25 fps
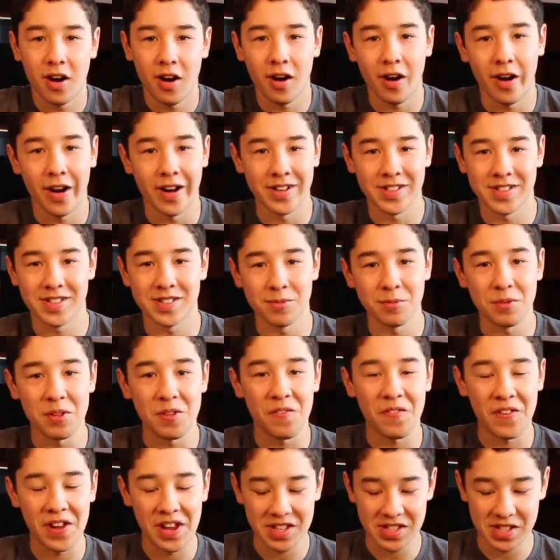Alright, and some of
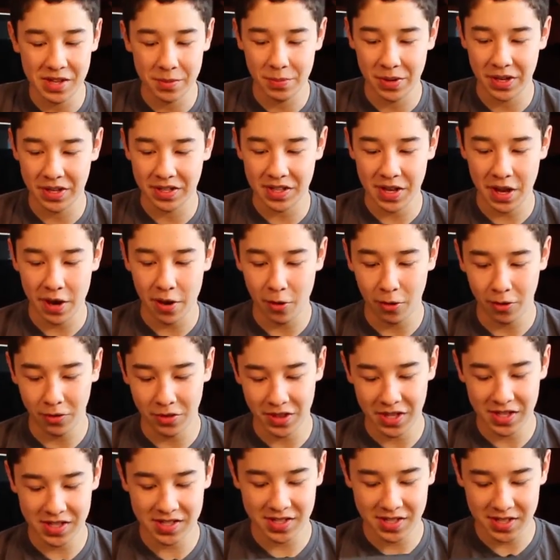the fans I picked
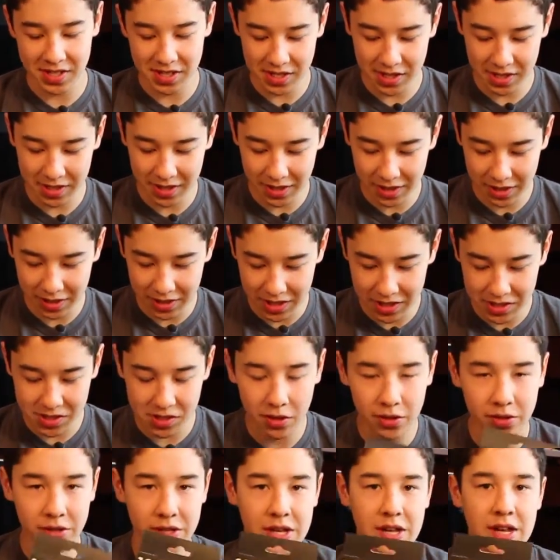out, these
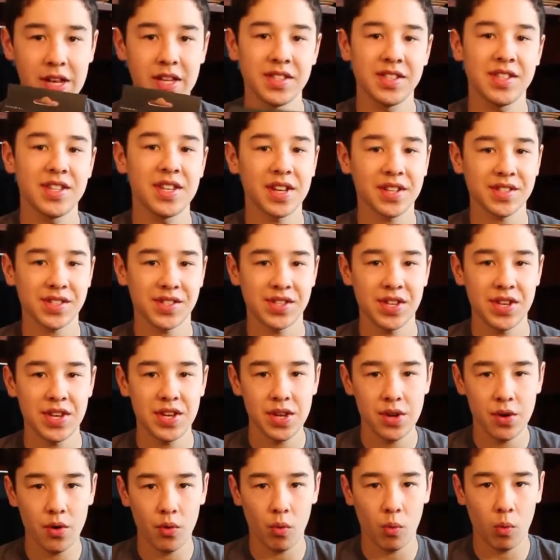are the
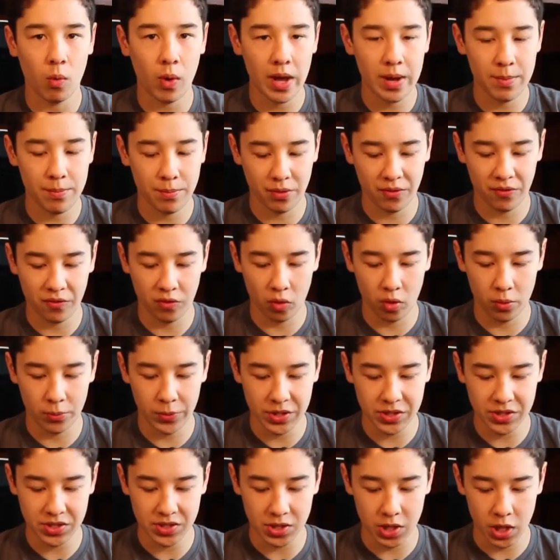NZXT White
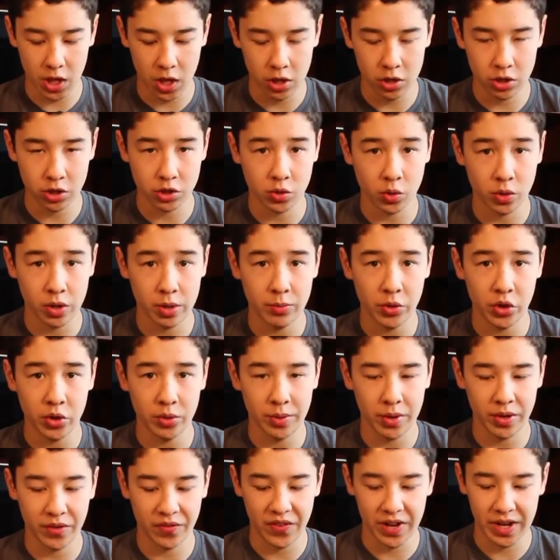Performance
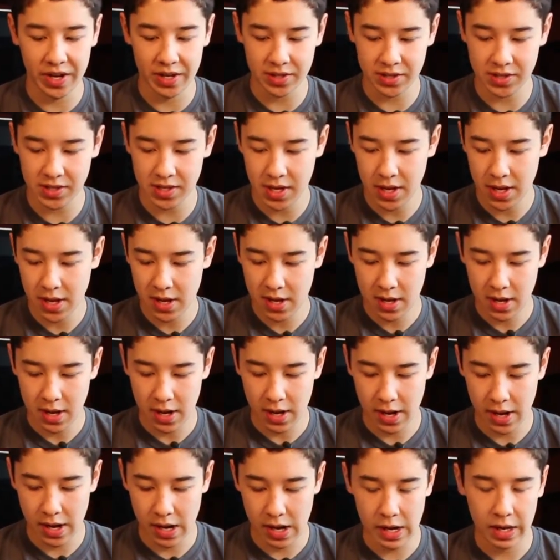120mm fans.
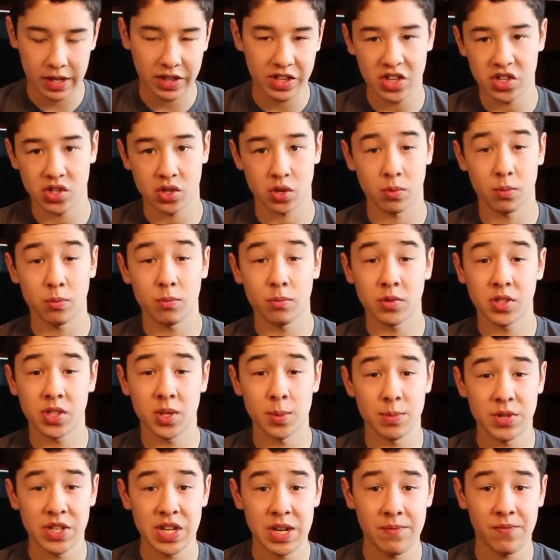These are
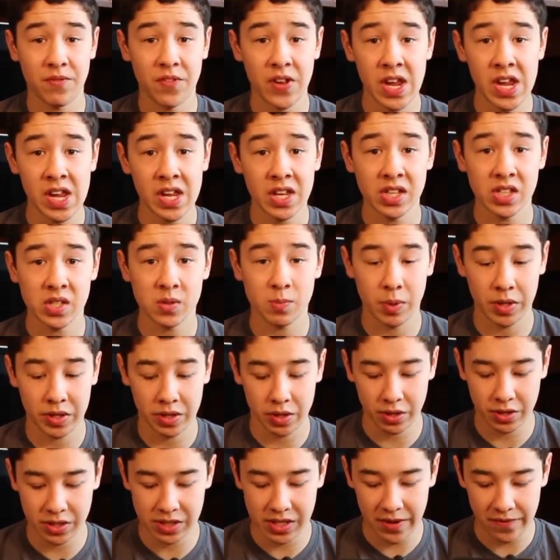some cheap fans, but
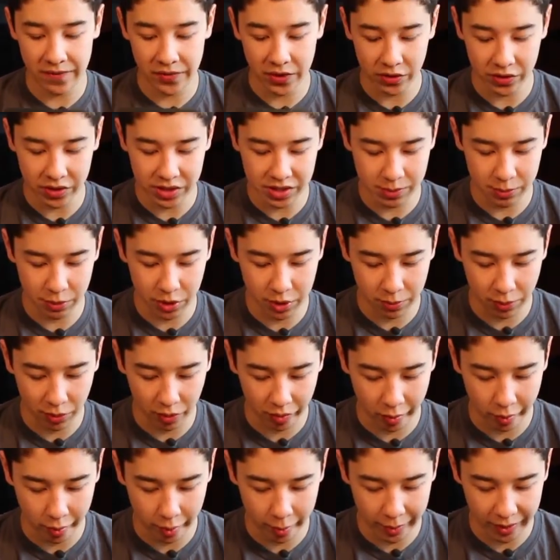they're definitely some good
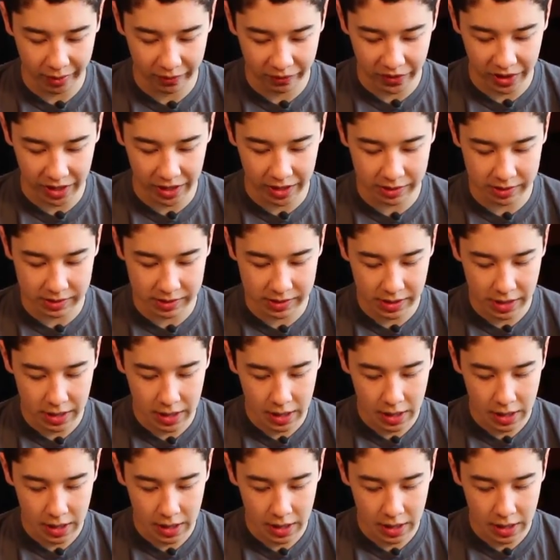performing fans.